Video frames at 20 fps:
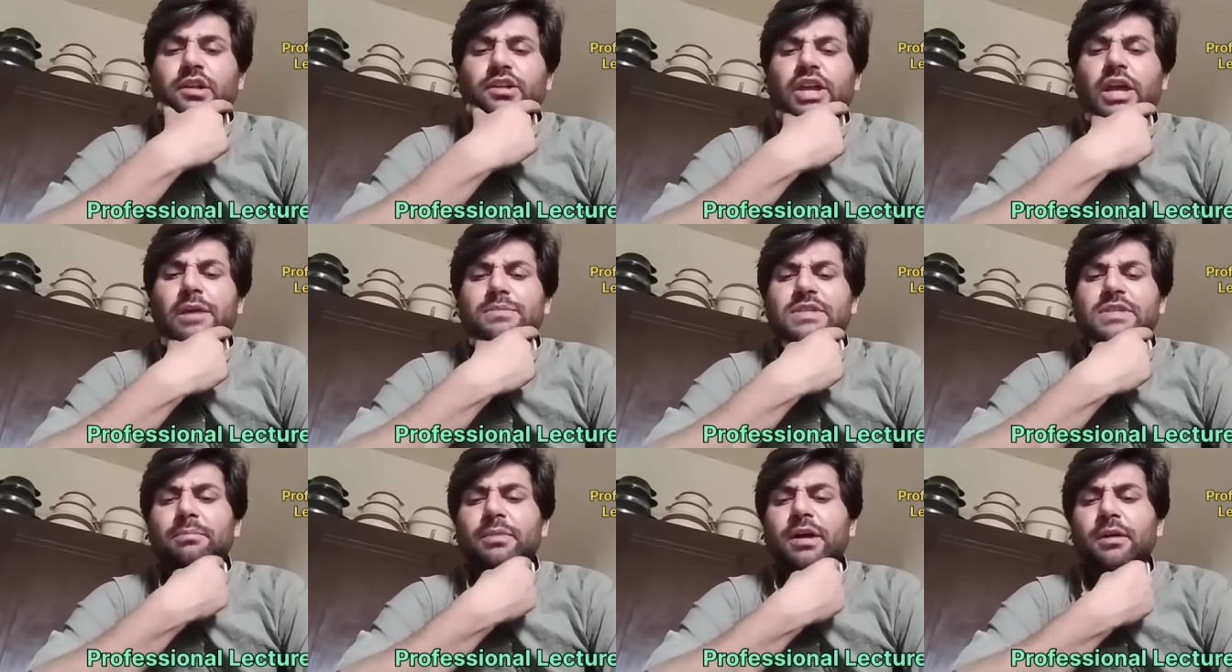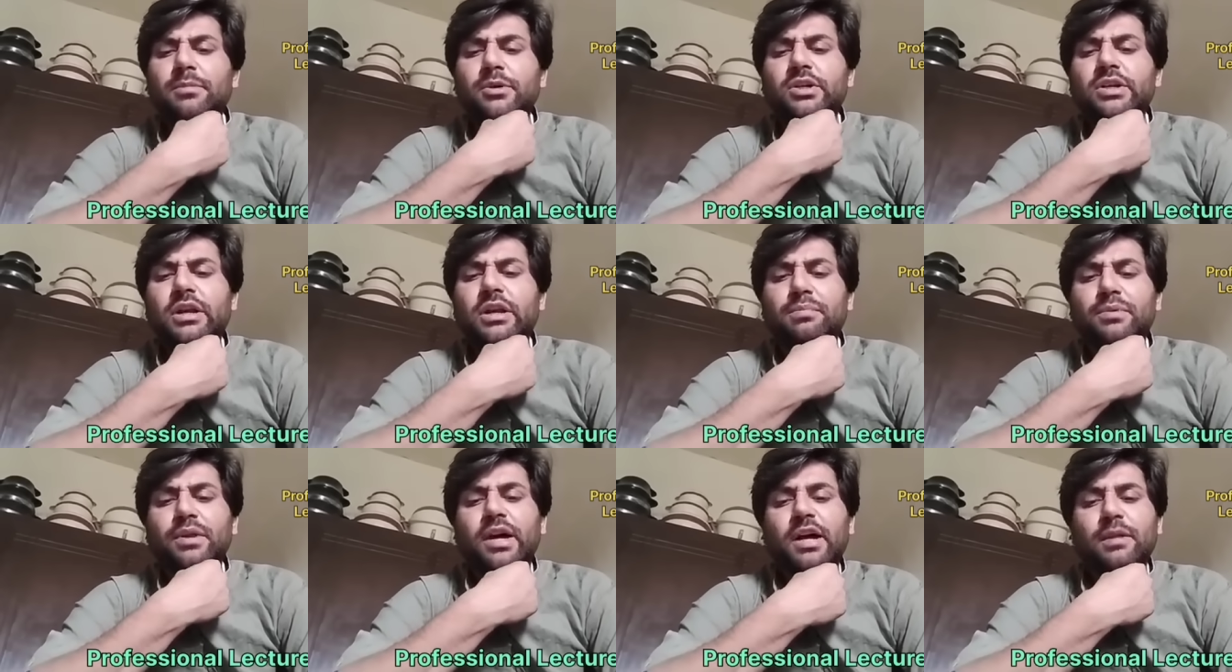Types of
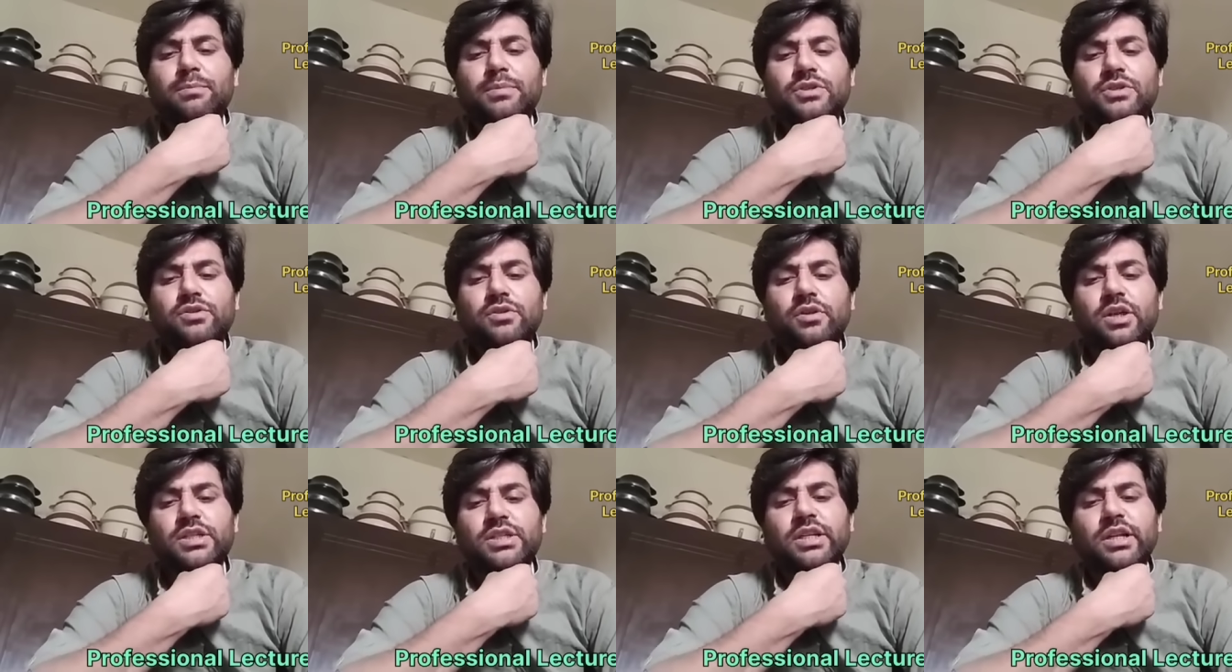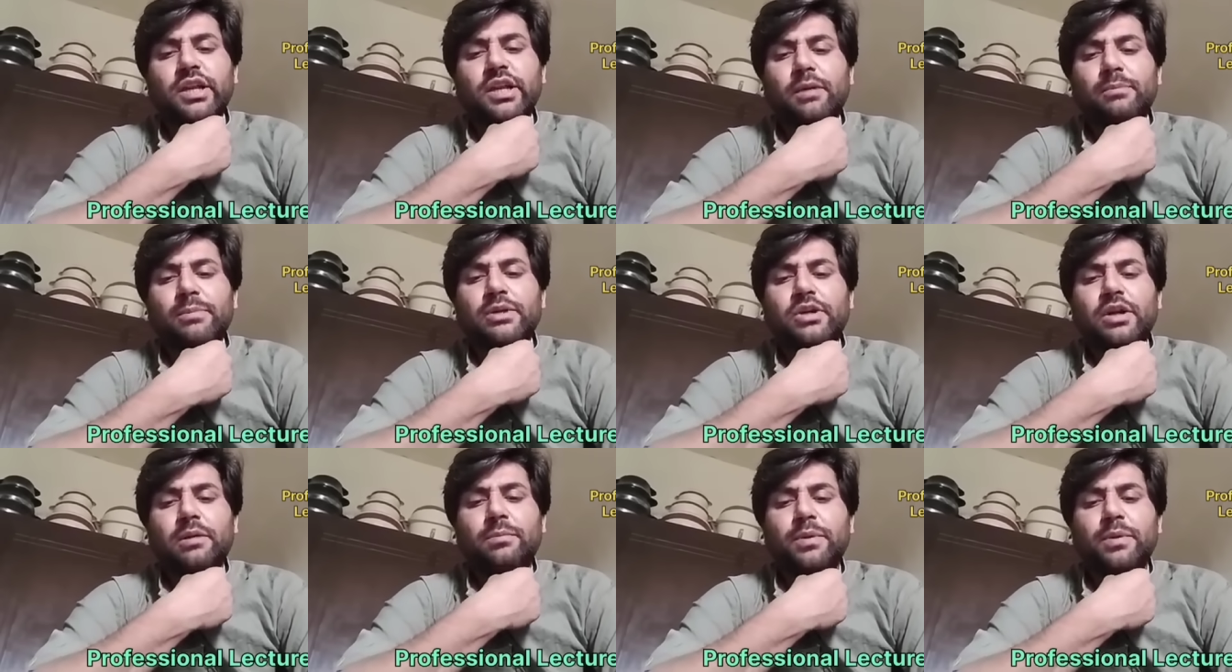hypertrophy are physiological
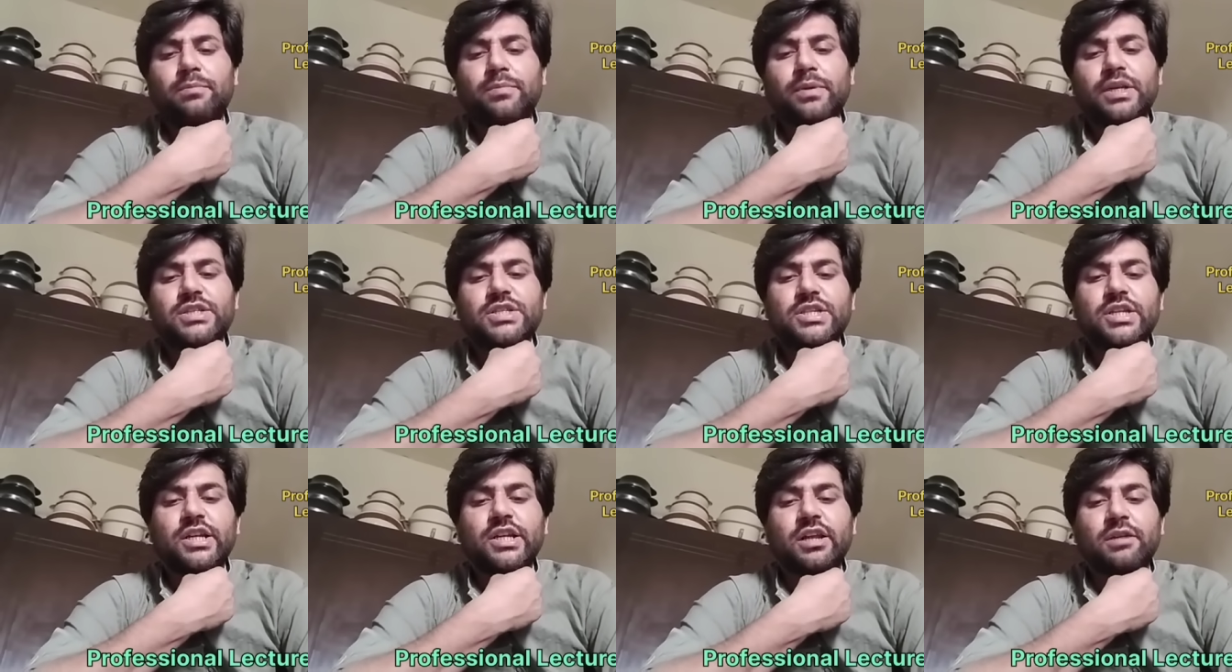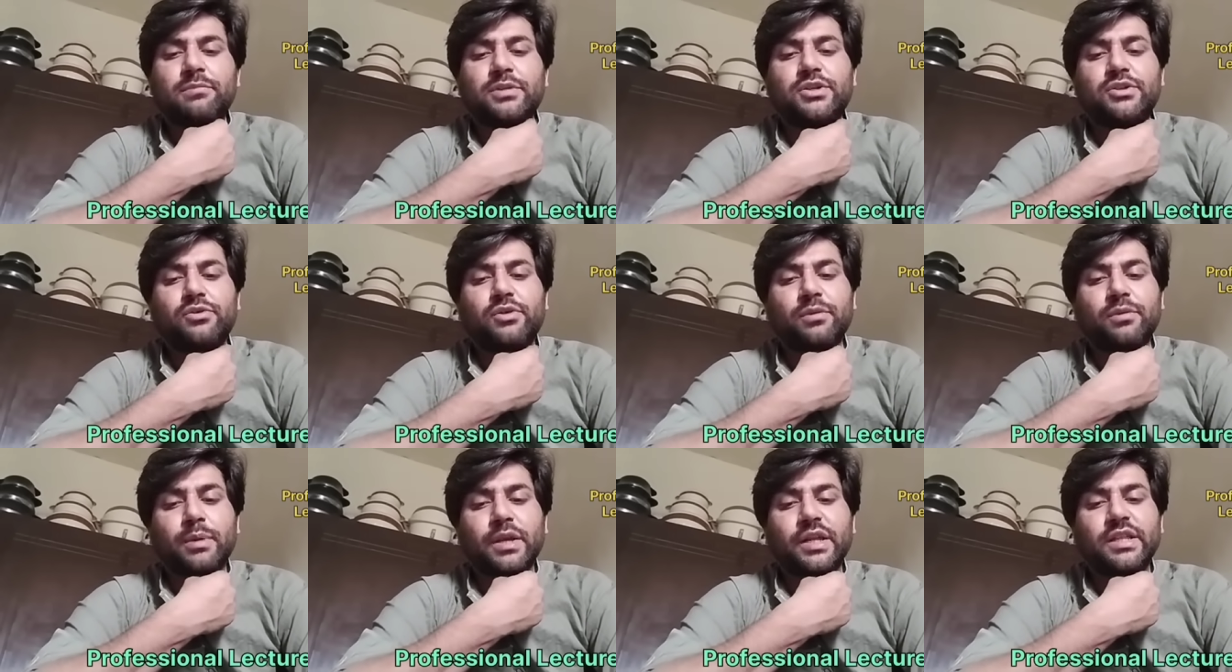hypertrophy, breast enlargement
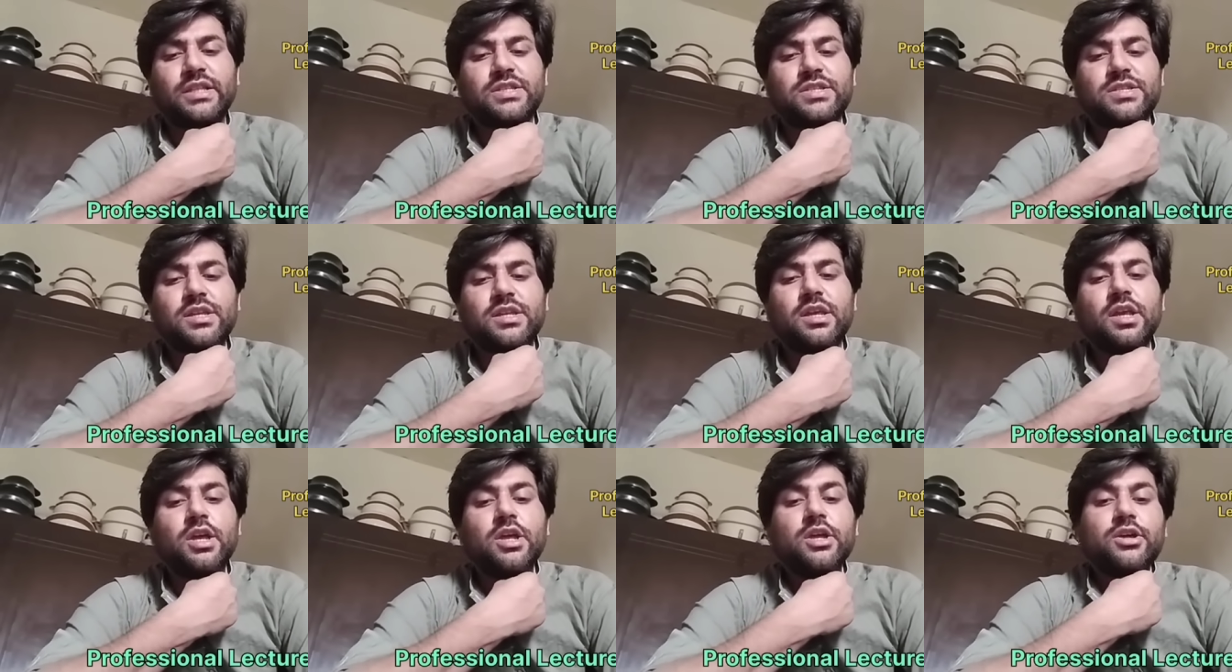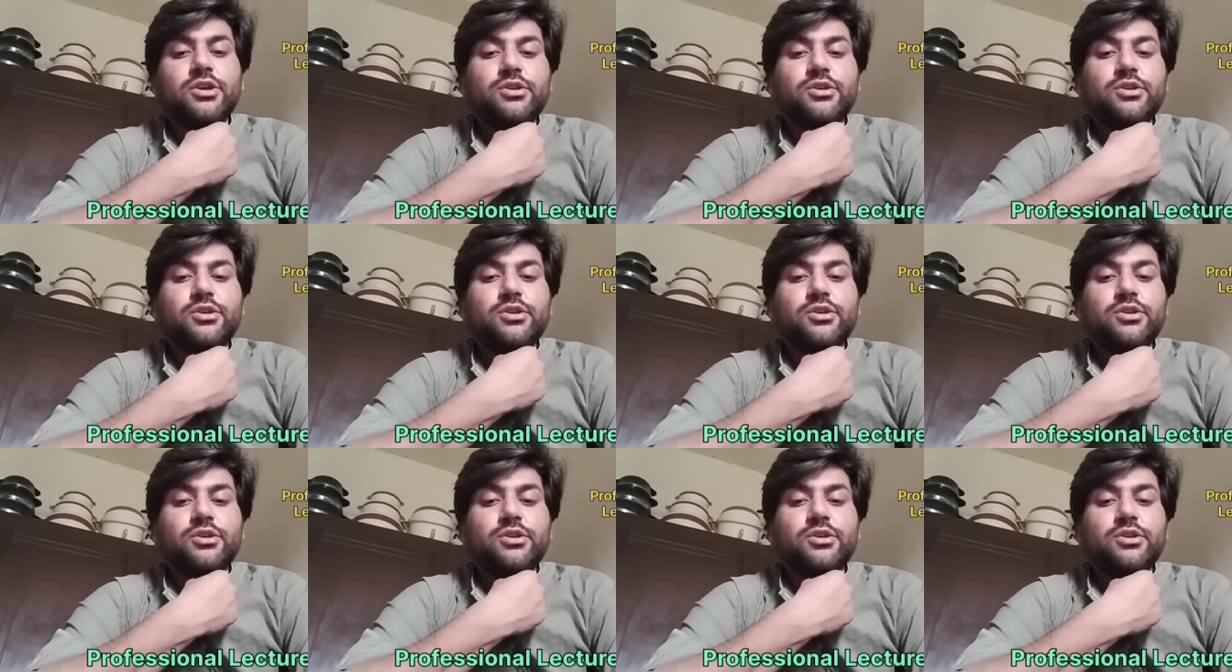during pregnancy,